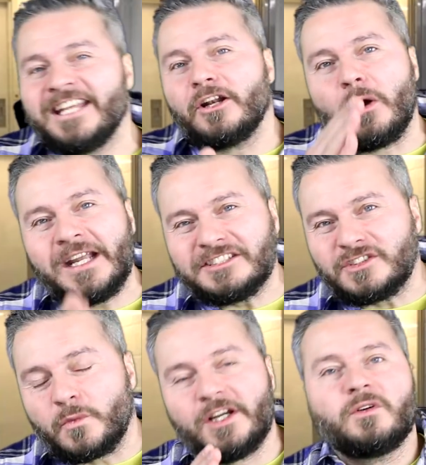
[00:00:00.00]
And you know, here's
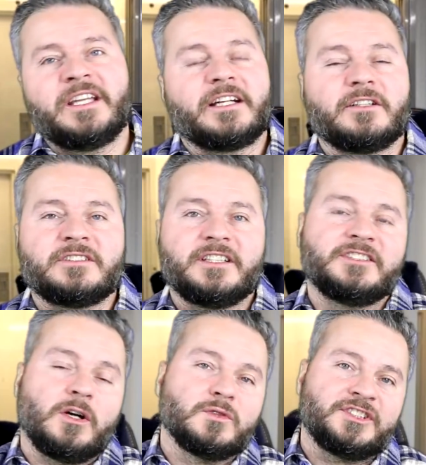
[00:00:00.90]
the real kicker to
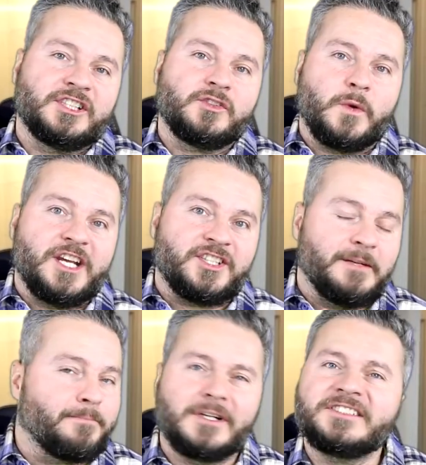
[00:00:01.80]
this whole
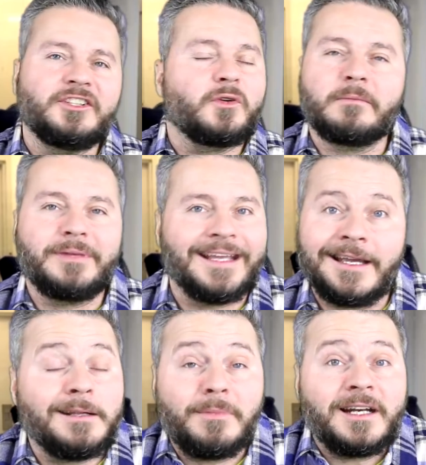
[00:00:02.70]
situation. In prison, you can be
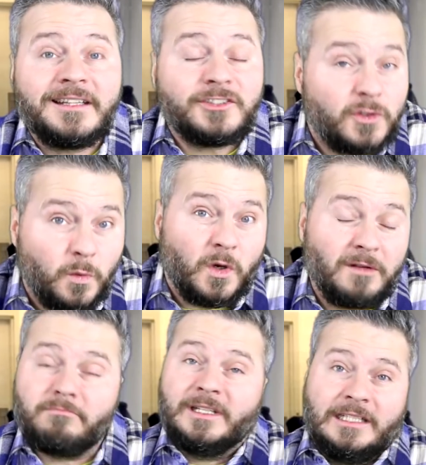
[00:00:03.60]
anybody that you want
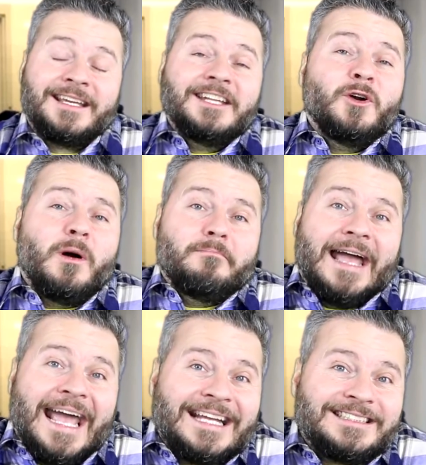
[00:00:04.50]
to be. Can you
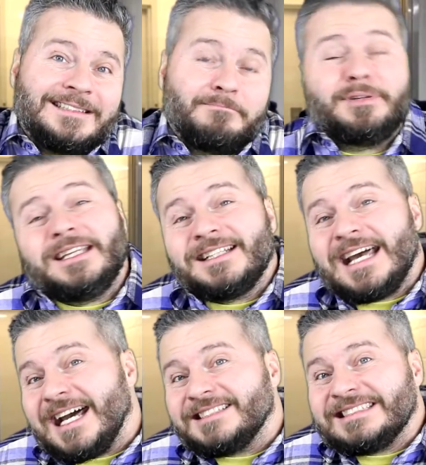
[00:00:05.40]
imagine being
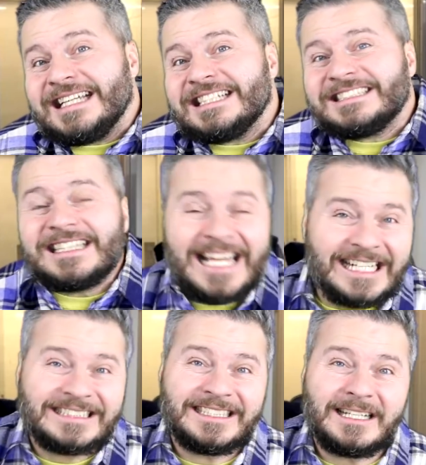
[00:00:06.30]
Hot Sauce
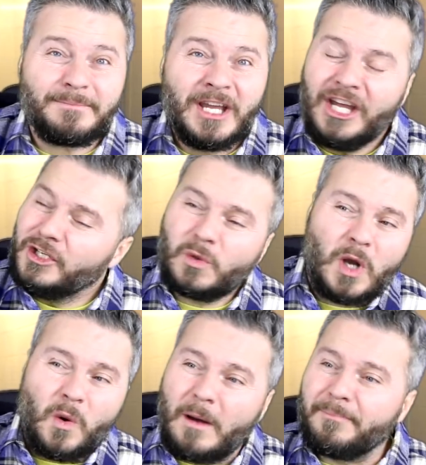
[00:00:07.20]
locked up? You
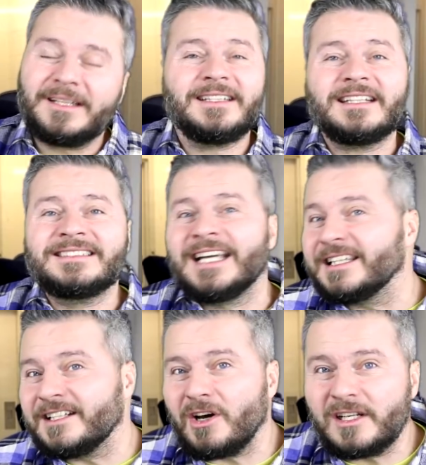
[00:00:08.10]
go up in there
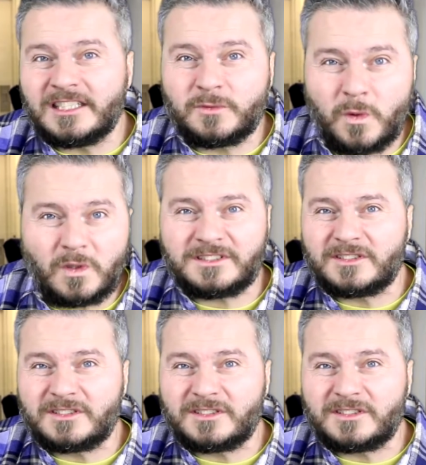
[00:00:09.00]
telling all these war